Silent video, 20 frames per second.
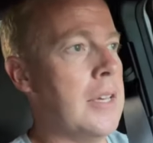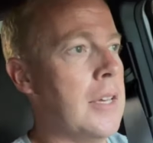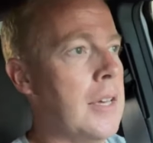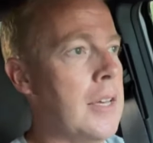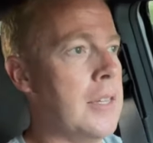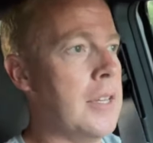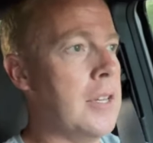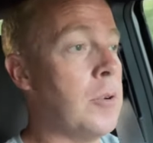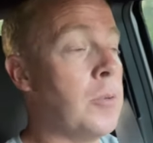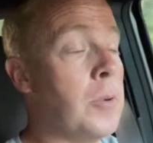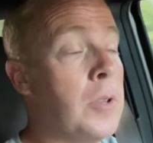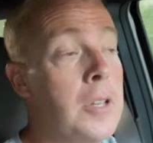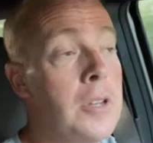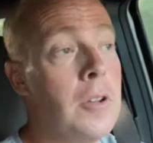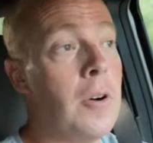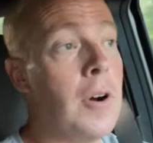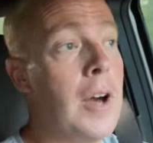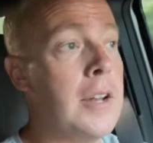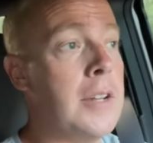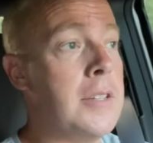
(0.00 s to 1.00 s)
and they don't really
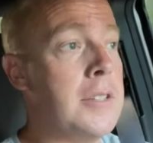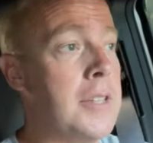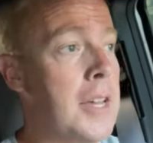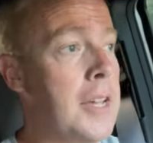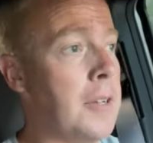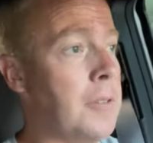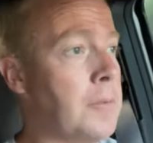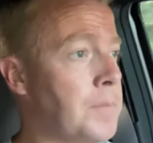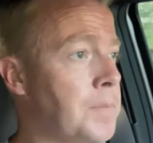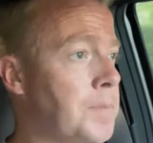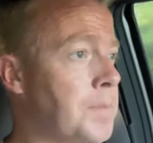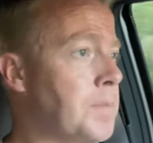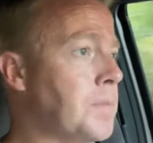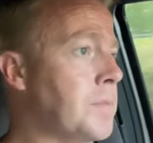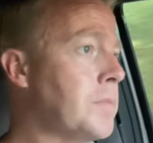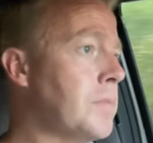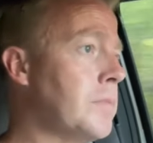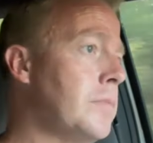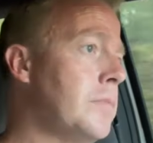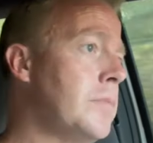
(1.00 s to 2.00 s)
know how to date.
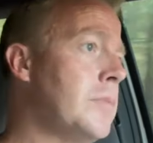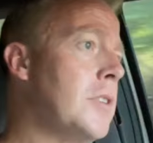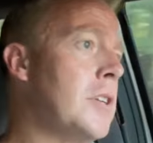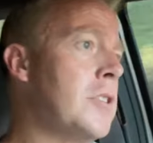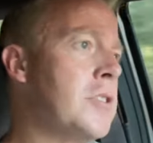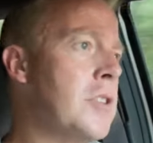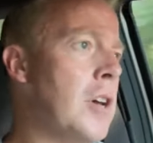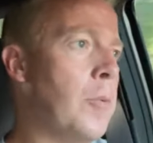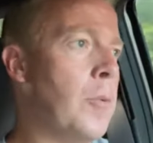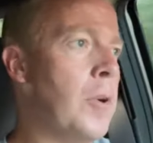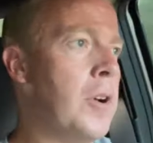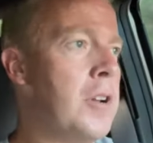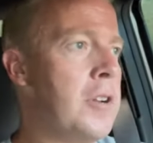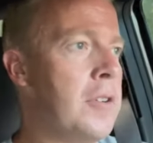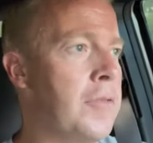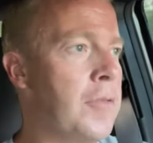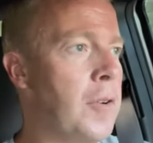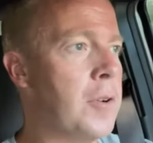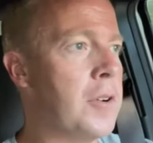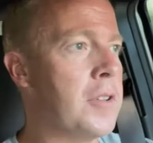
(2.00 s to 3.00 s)
So I wanted to
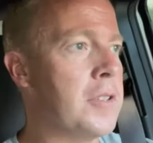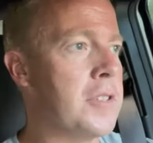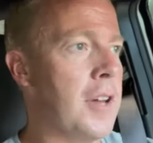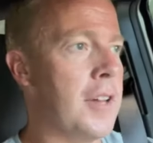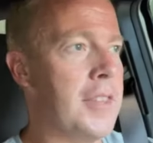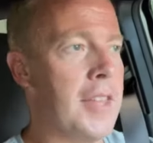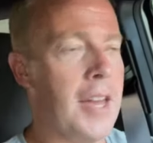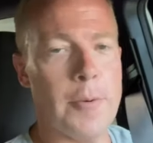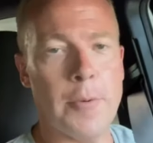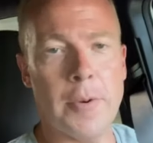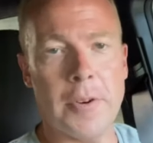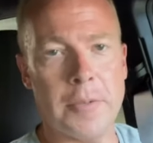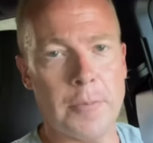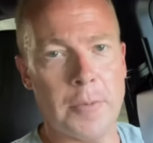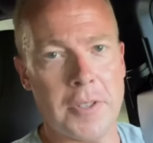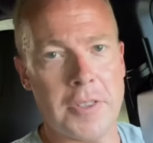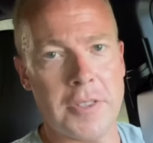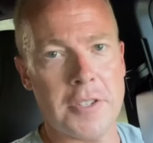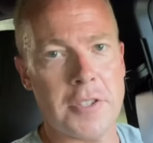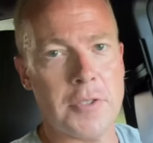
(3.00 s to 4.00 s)
focus on that one
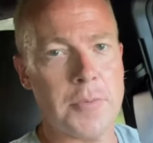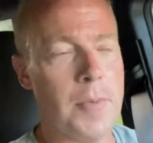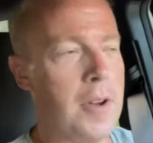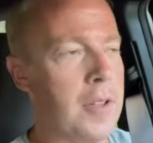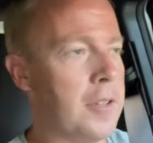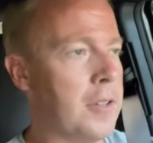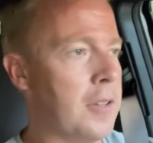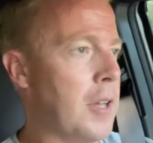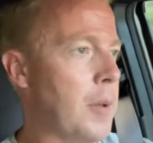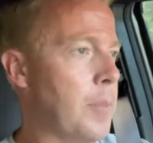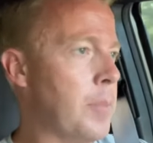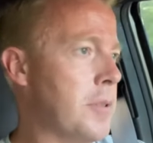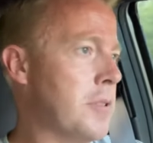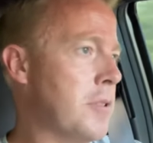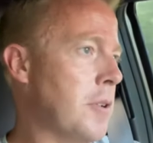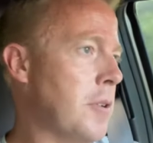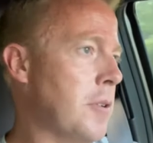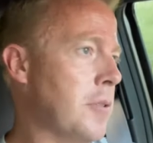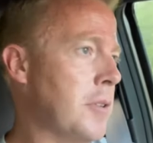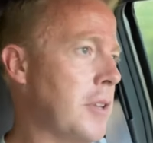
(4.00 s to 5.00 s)
with this small little
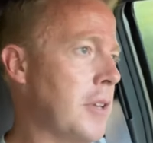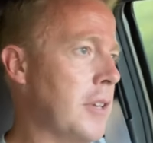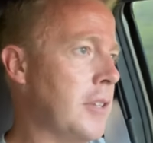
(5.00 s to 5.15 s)
episode